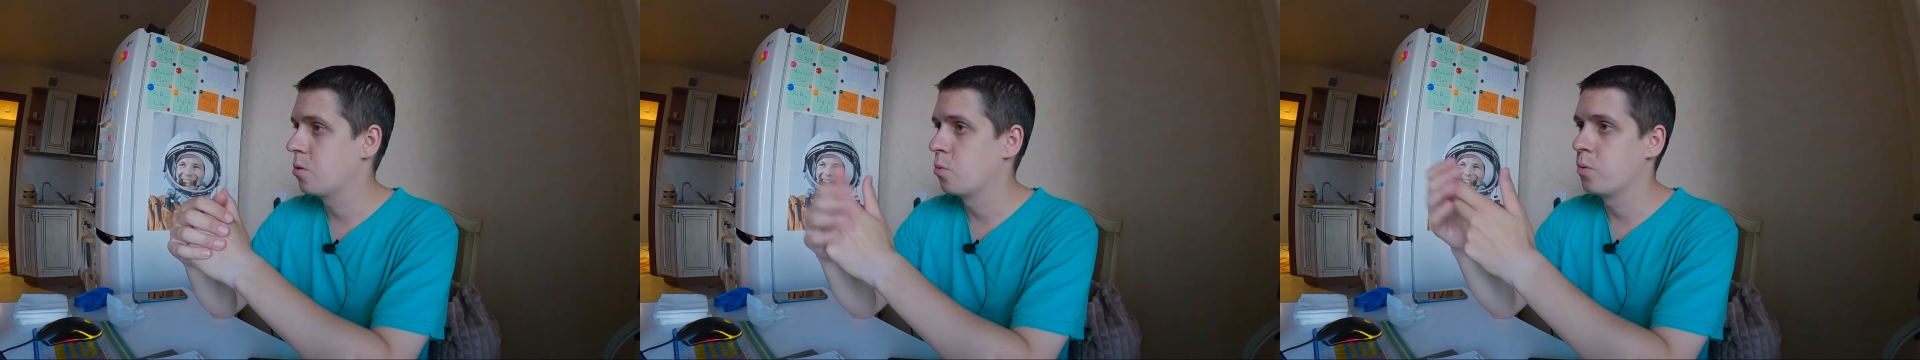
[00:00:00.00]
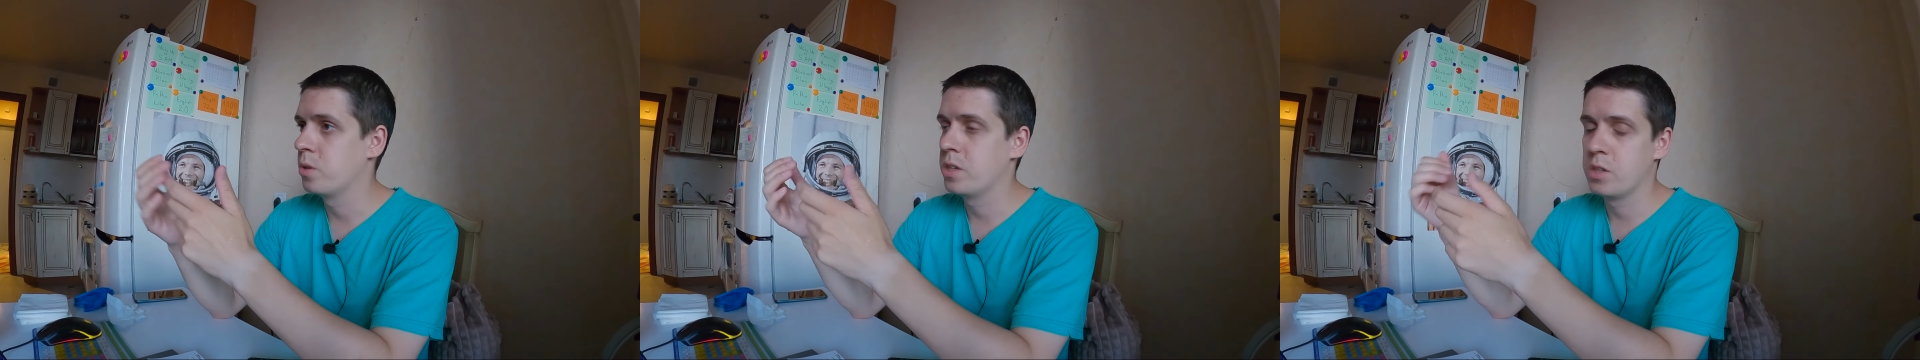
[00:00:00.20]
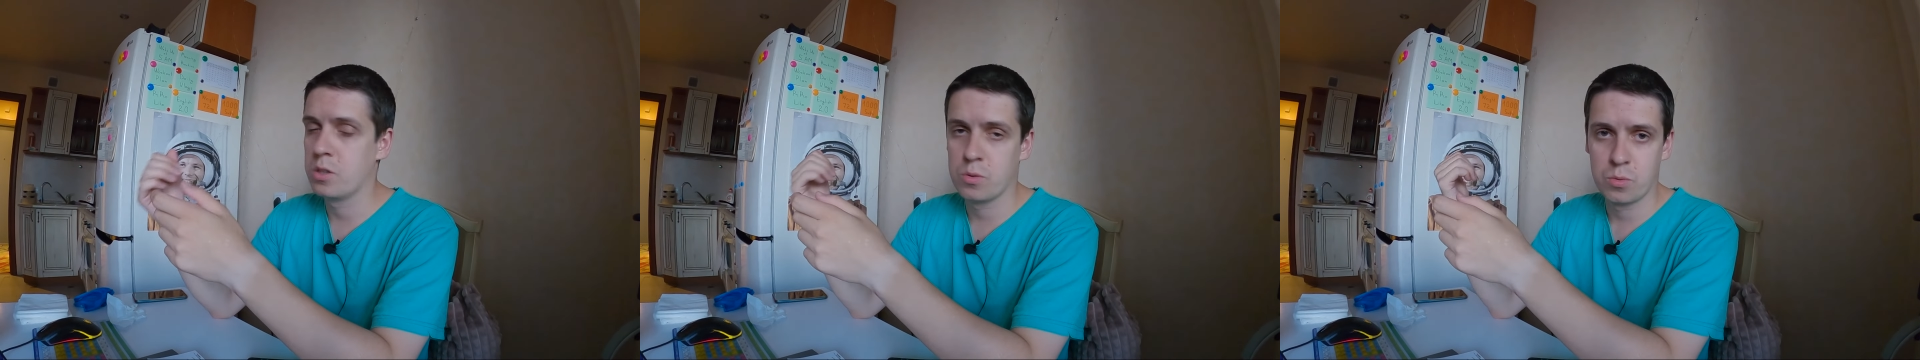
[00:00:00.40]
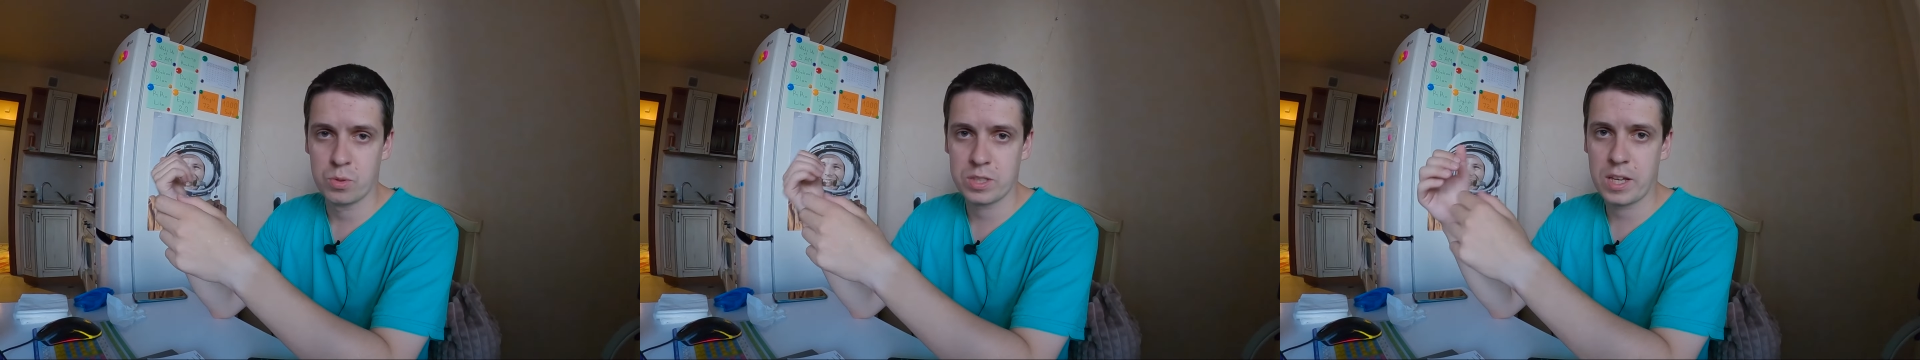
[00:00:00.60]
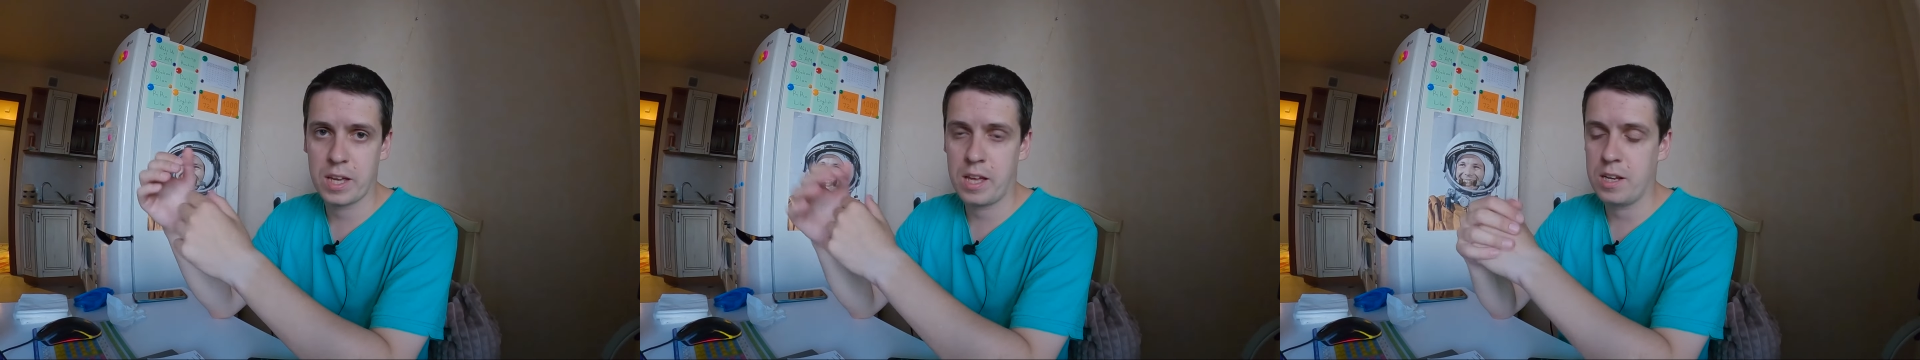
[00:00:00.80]
we
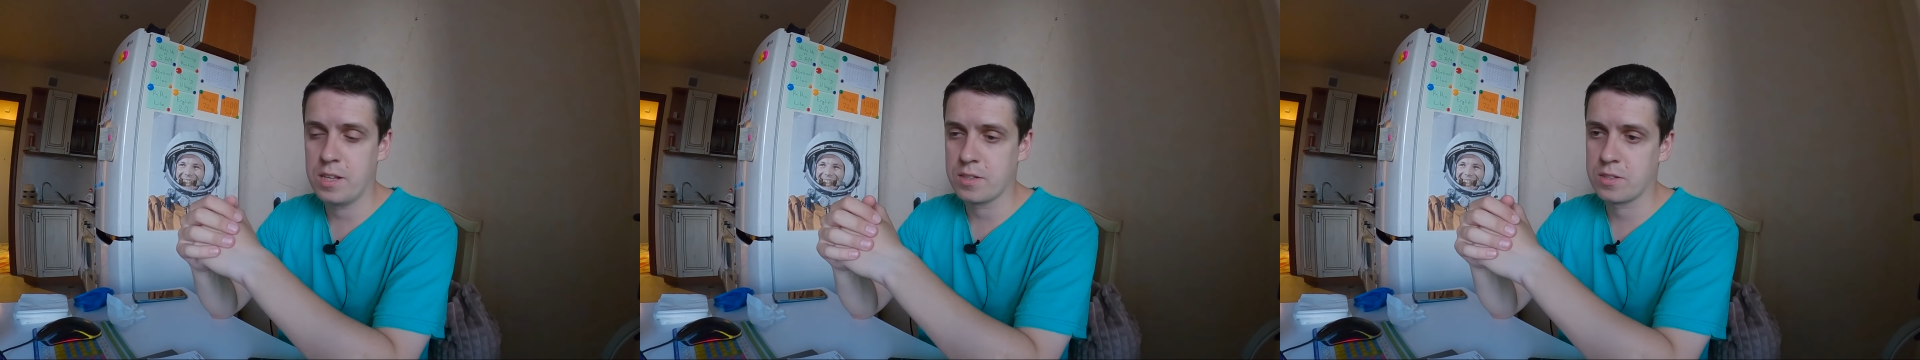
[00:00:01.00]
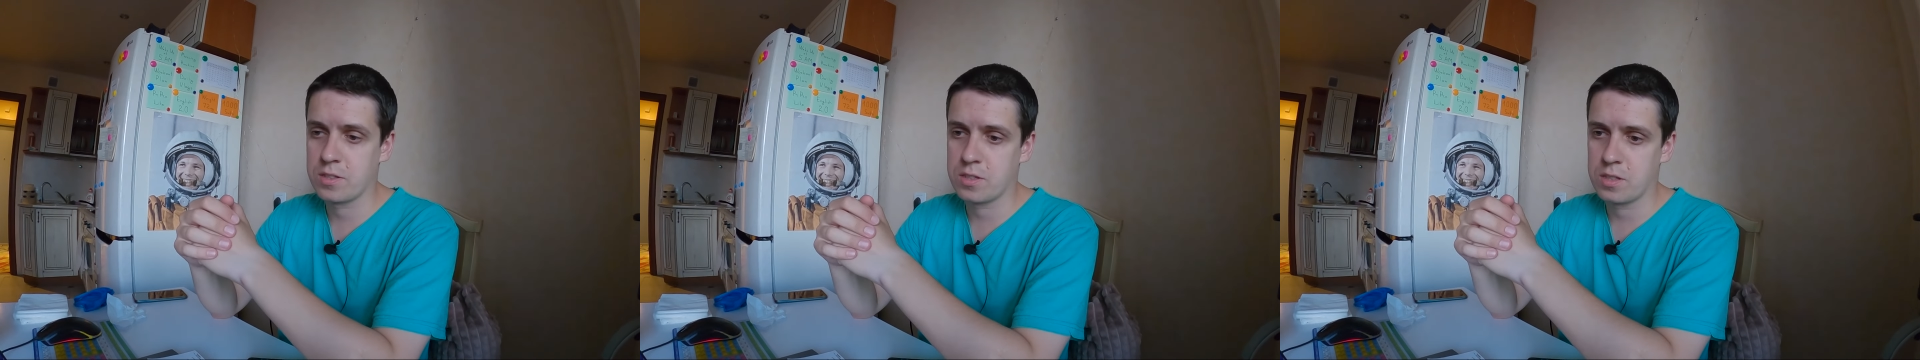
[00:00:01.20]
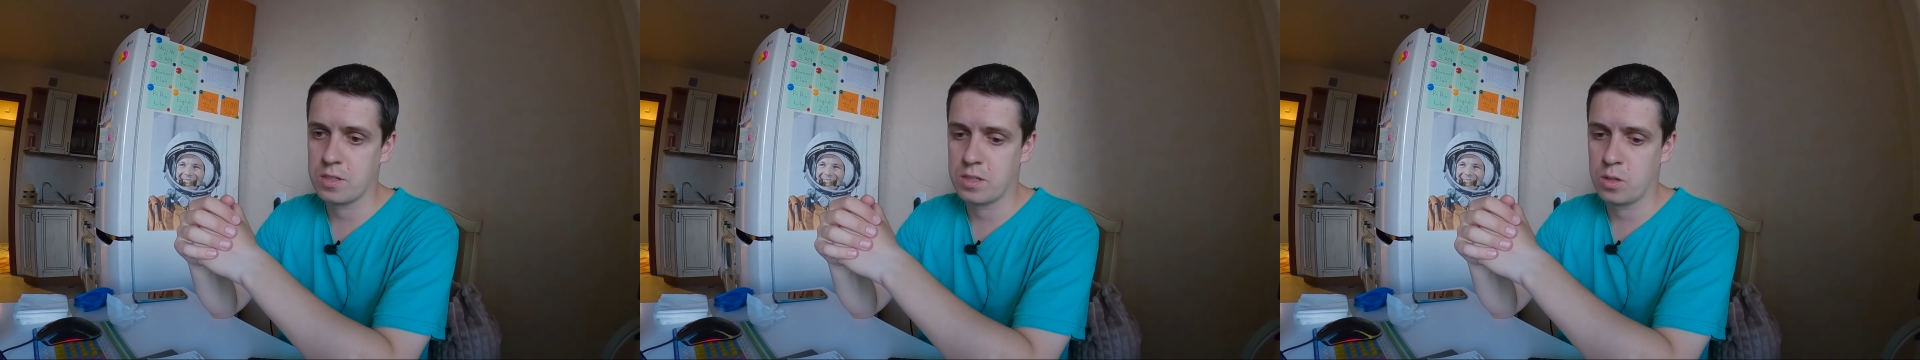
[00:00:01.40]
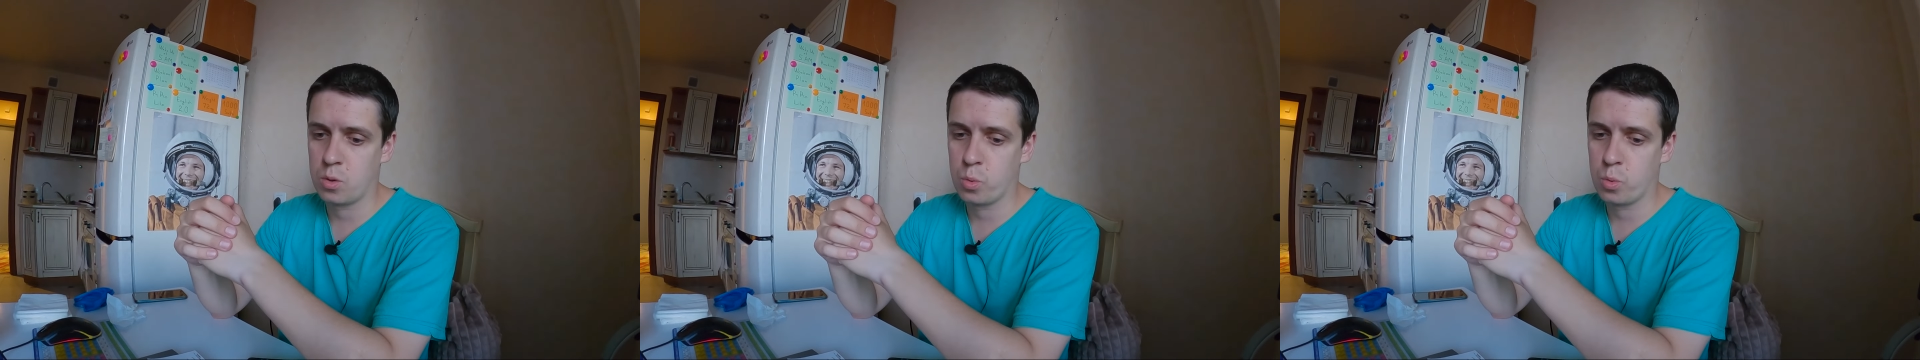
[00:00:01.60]
with Eliss